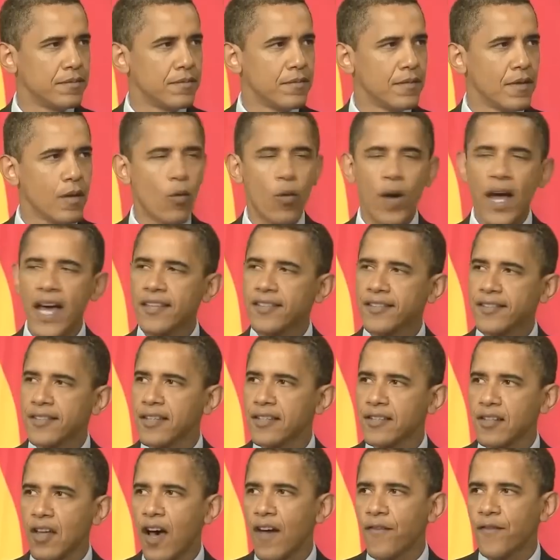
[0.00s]
The West
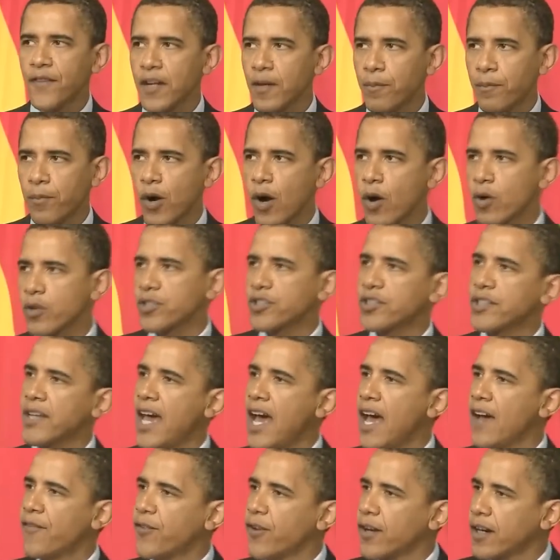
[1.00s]
has often approached
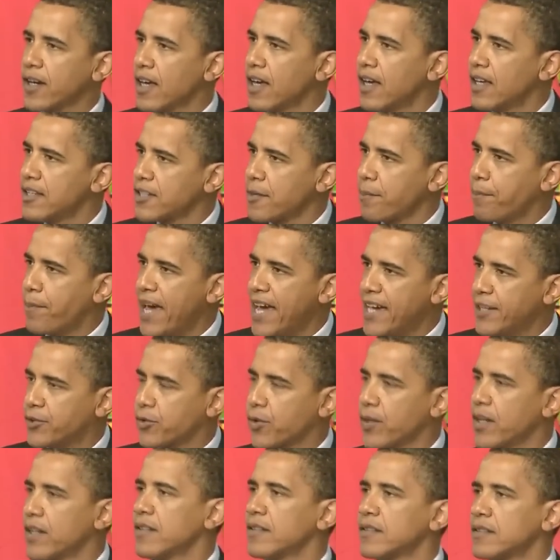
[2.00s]
Africa as a
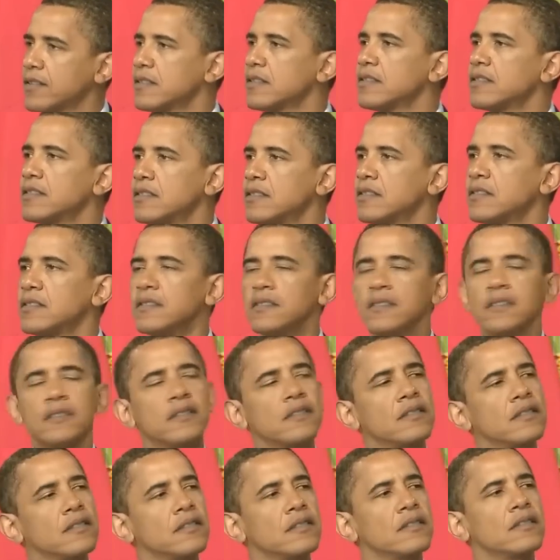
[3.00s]
patron
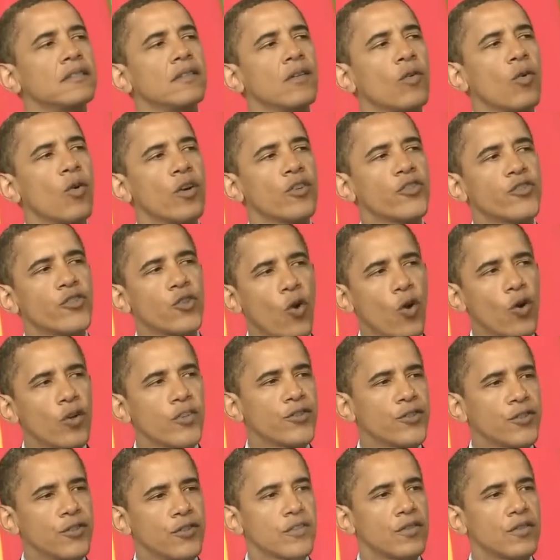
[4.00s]
or a
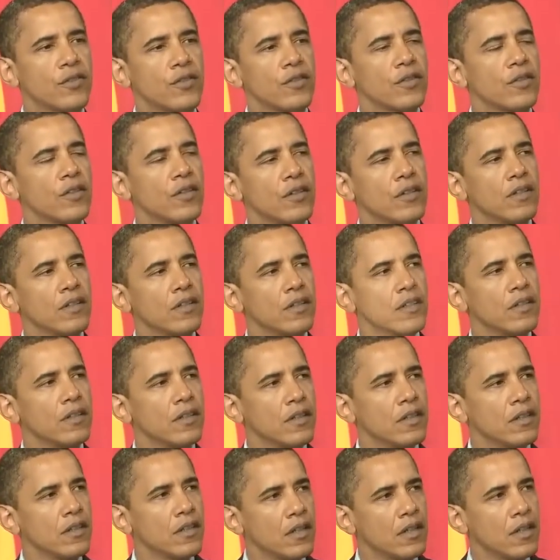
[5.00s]
source
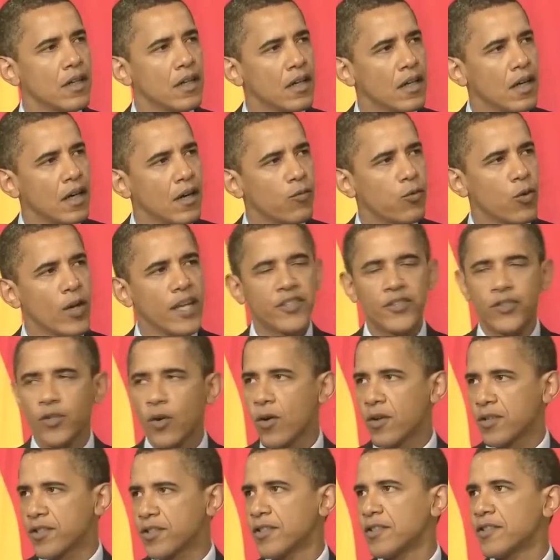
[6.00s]
of
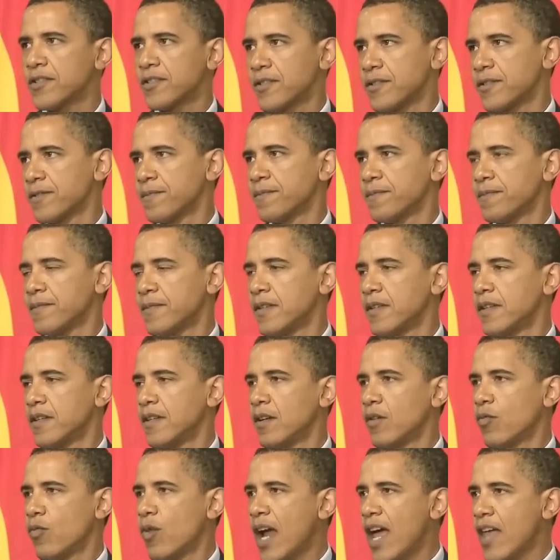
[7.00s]
resources
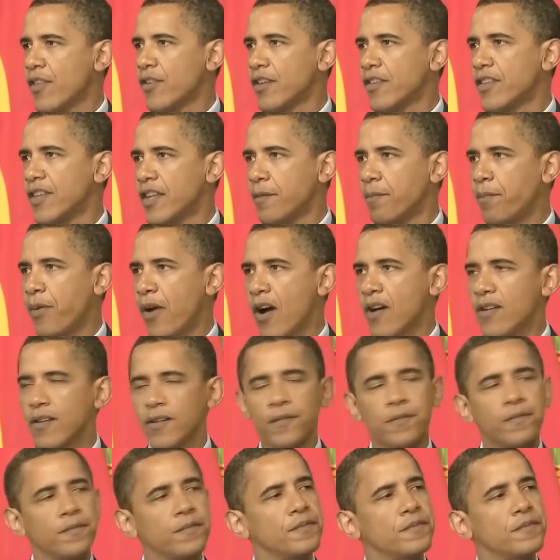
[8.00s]
rather than a partner.